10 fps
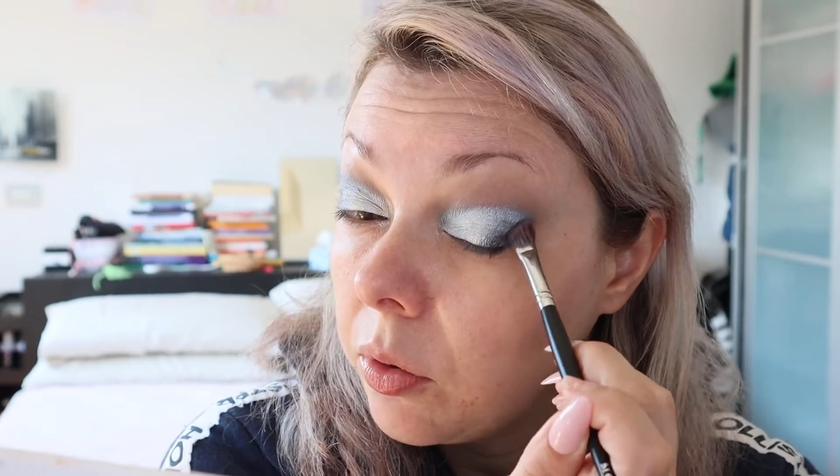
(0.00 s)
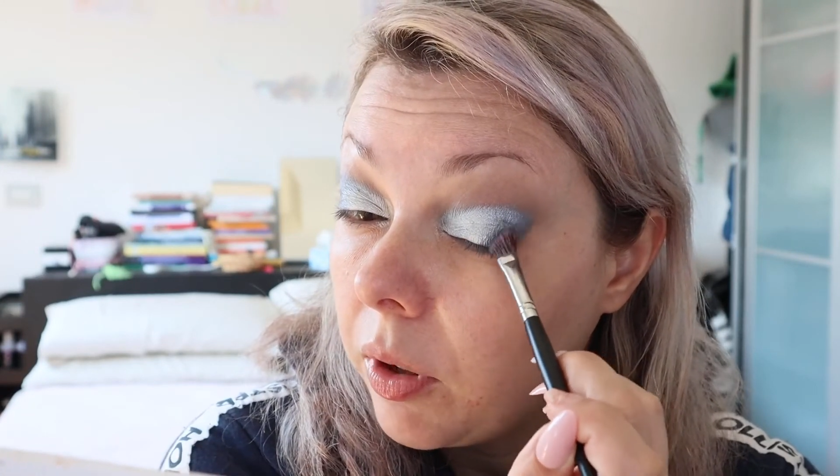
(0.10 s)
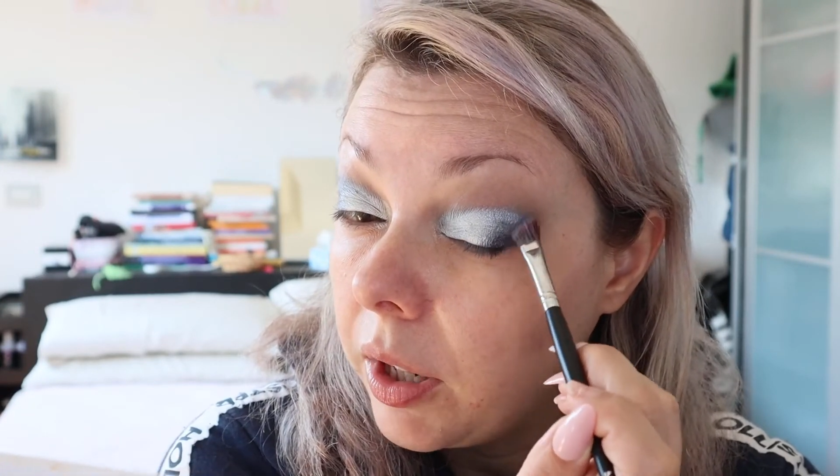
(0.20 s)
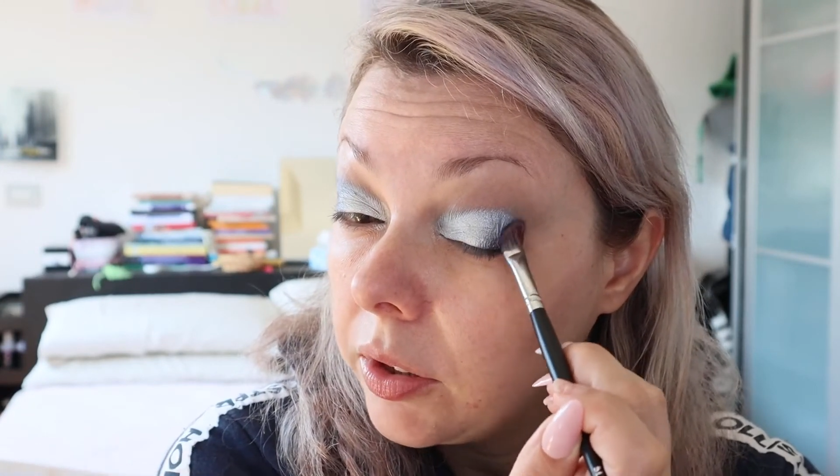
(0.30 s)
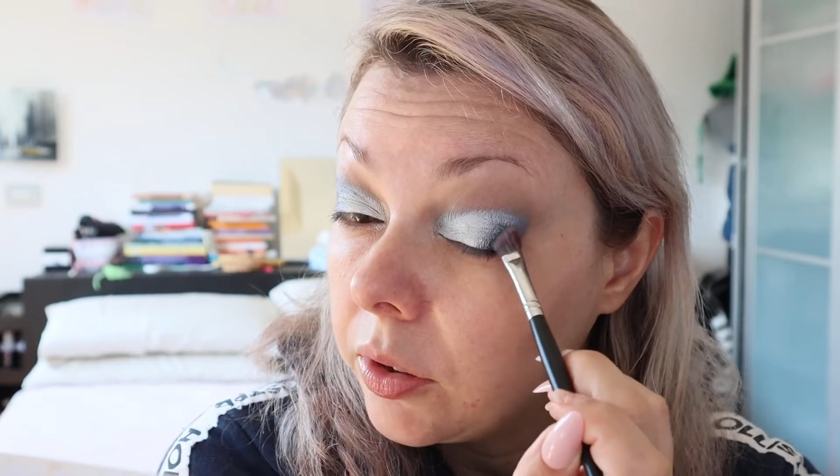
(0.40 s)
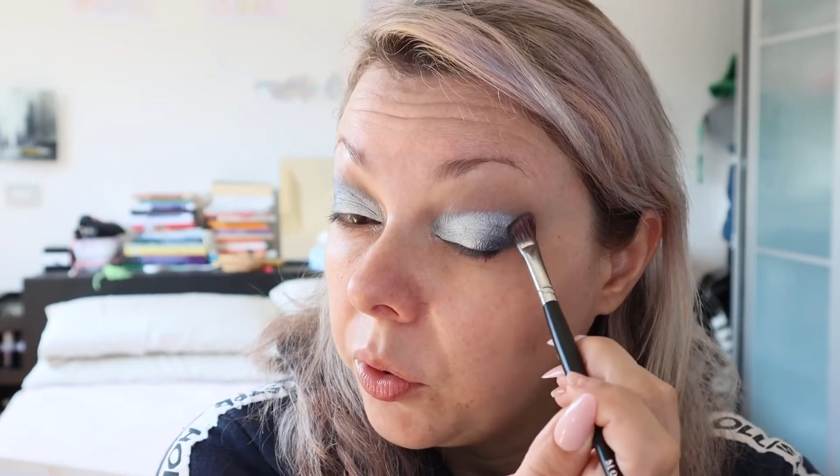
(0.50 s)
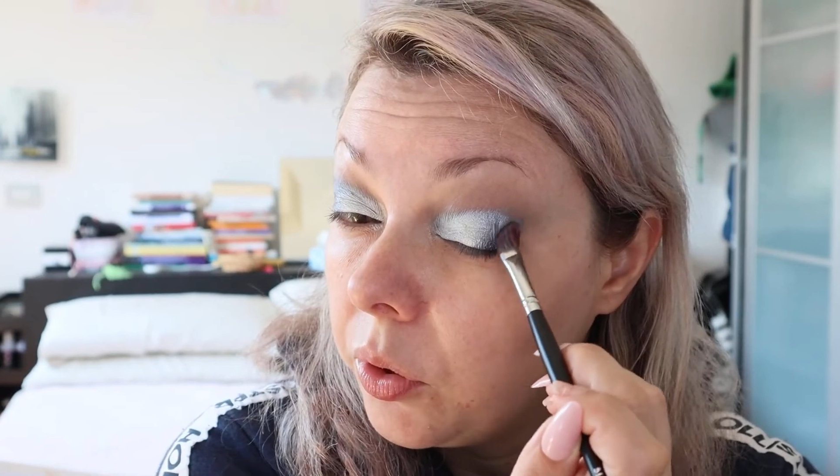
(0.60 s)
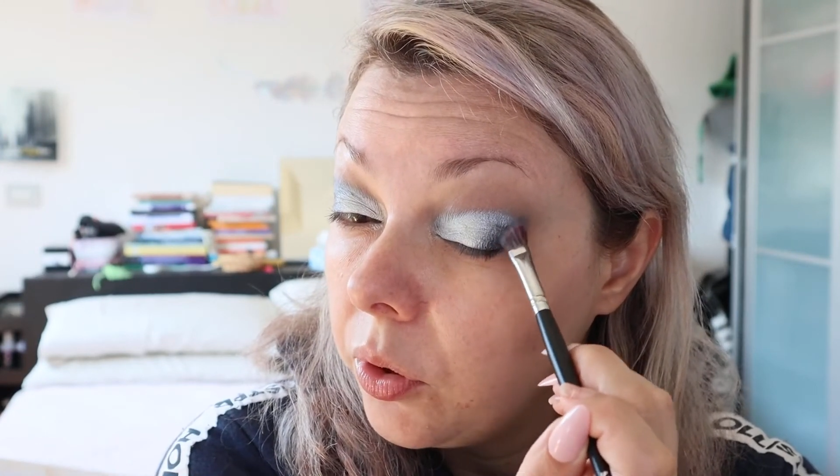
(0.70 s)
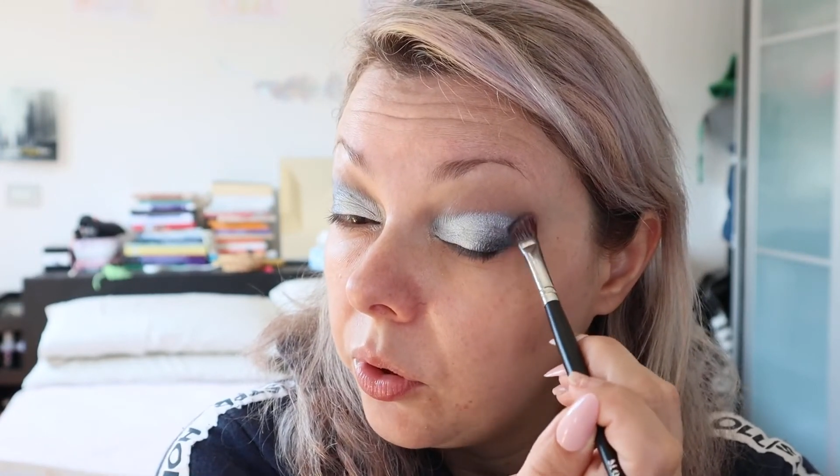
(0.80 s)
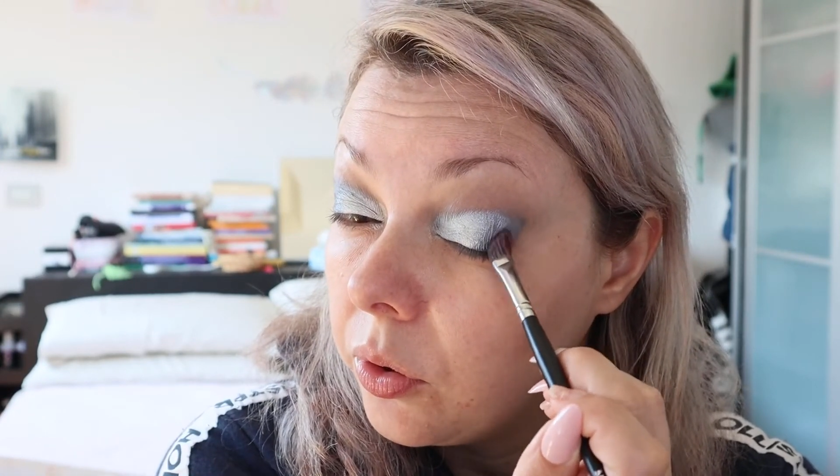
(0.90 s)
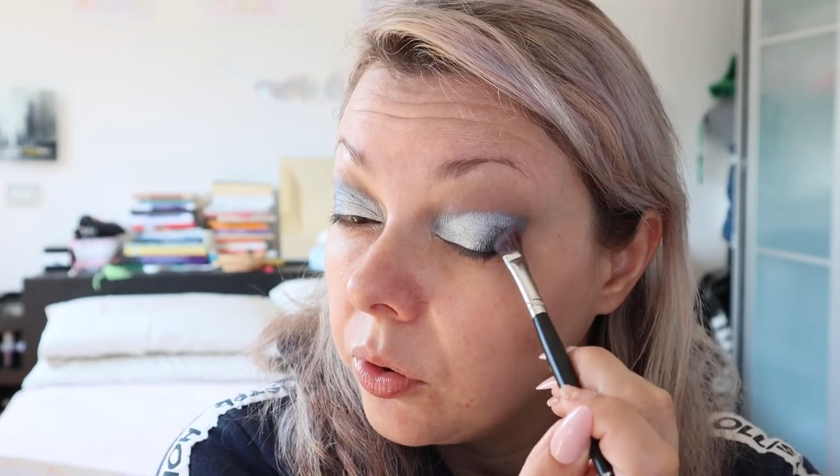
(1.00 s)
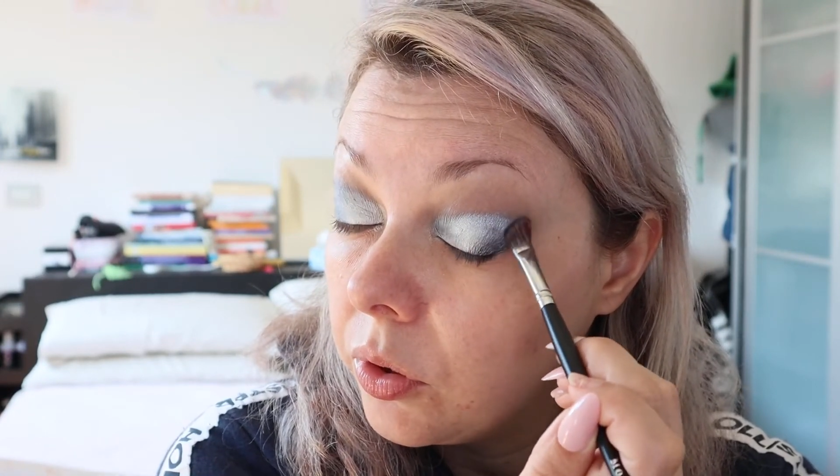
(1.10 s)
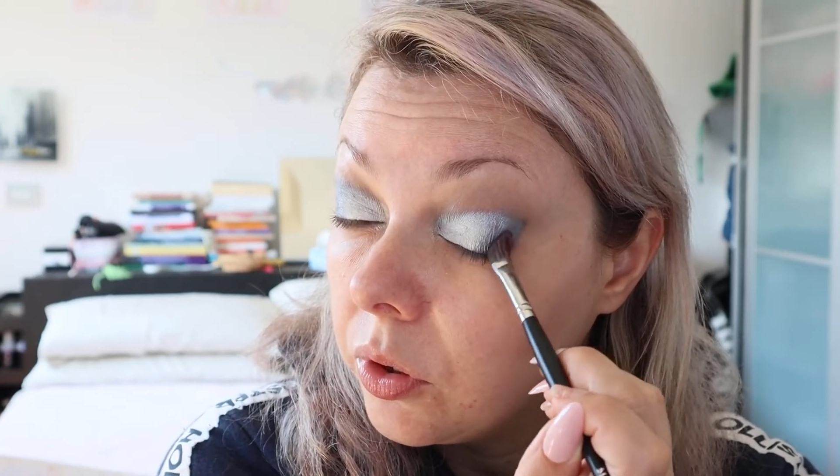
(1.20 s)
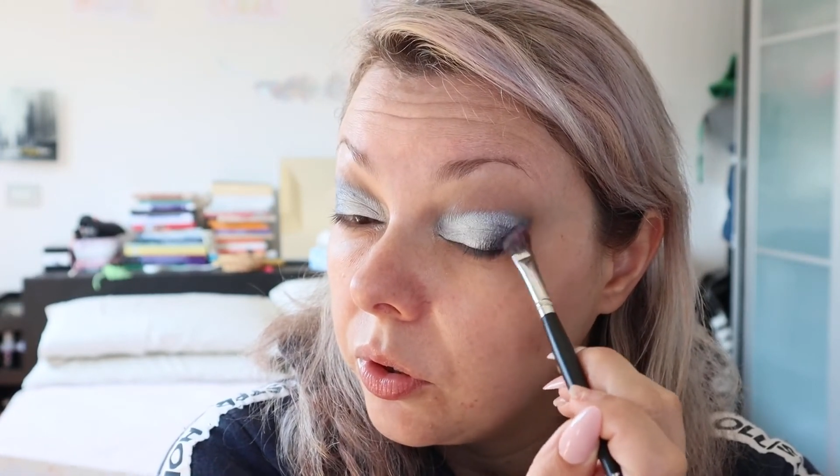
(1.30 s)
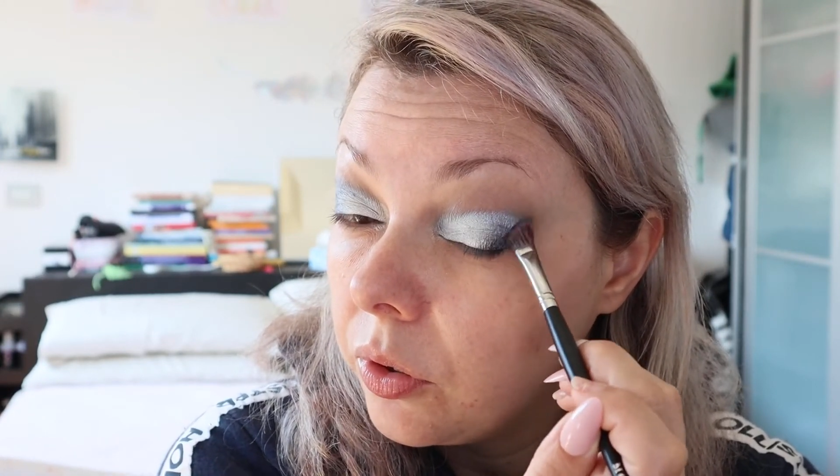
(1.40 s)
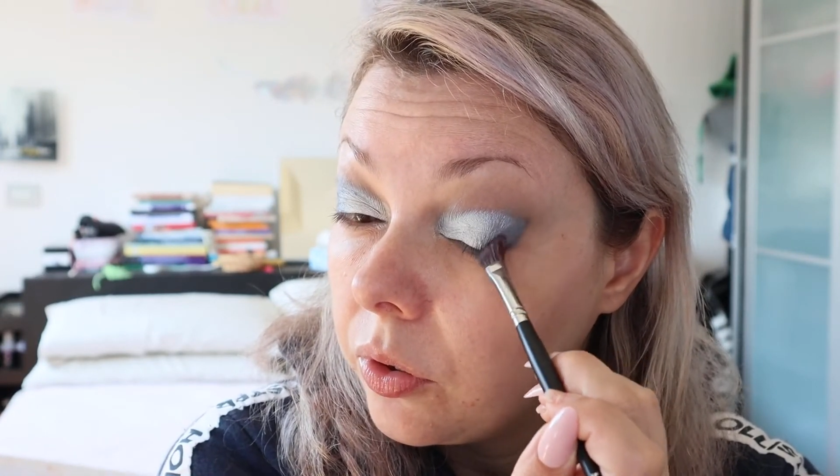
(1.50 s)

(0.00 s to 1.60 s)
quite good,